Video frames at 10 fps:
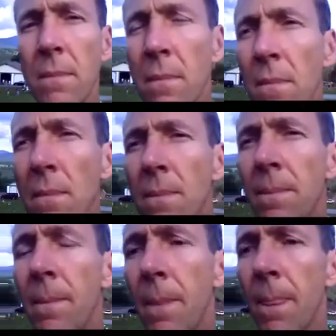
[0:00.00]
If um,
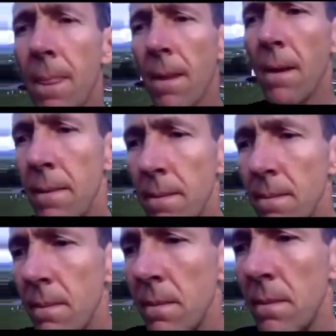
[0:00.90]
someone's interested in
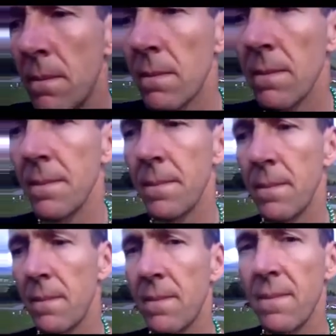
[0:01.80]
checking out New Hampshire, how
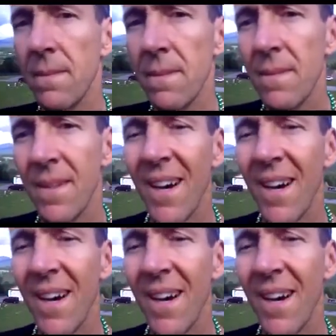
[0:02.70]
can they find you?